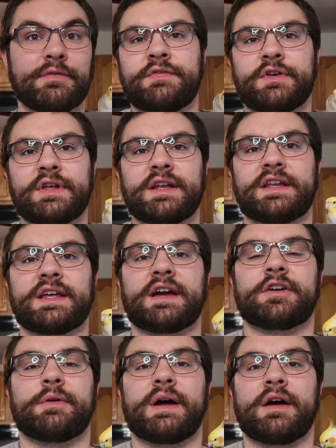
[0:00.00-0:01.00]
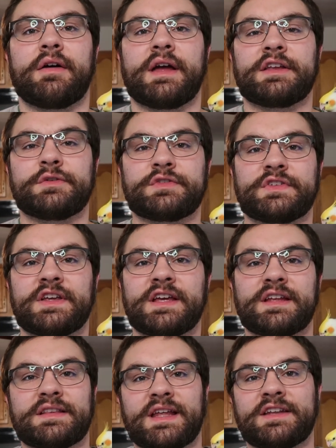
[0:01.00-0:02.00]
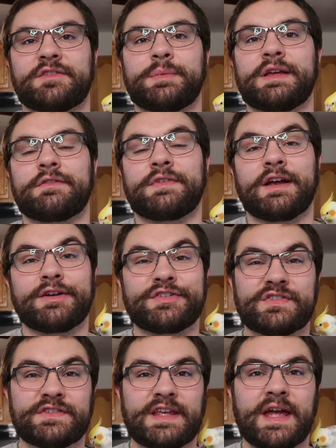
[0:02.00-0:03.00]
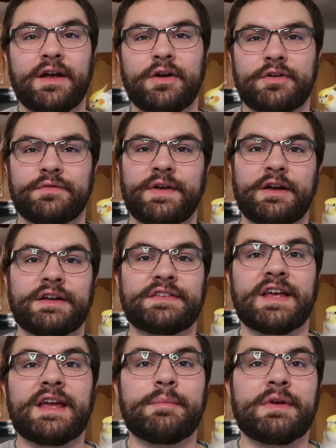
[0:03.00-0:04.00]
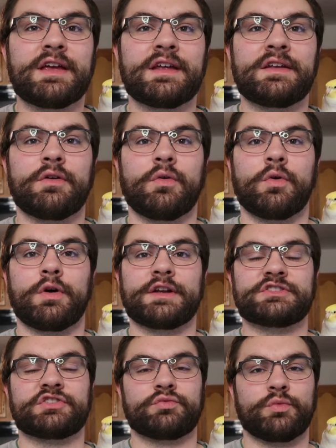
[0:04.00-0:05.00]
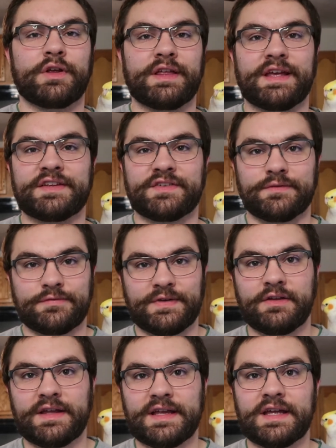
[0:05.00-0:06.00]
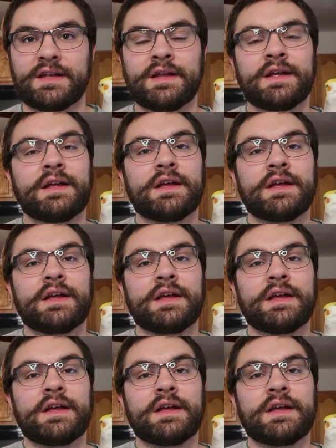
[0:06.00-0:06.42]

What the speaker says: If you get a gecko out and you see it that it's being very scared or very timid or it just really isn't feeling it,